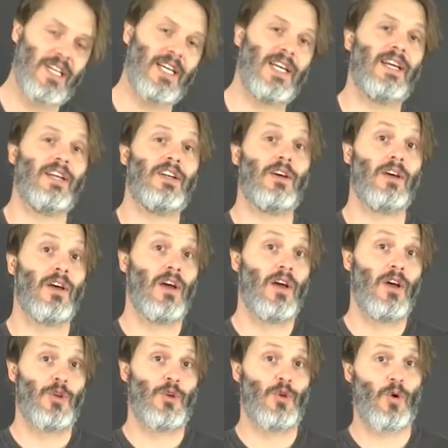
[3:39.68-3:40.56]
need
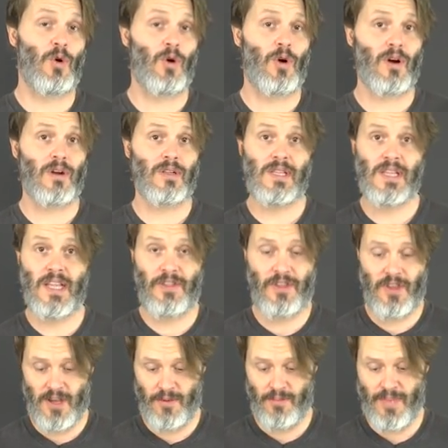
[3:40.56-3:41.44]
your
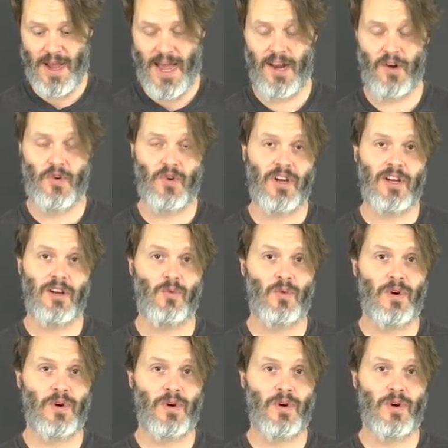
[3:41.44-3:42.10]
lithium battery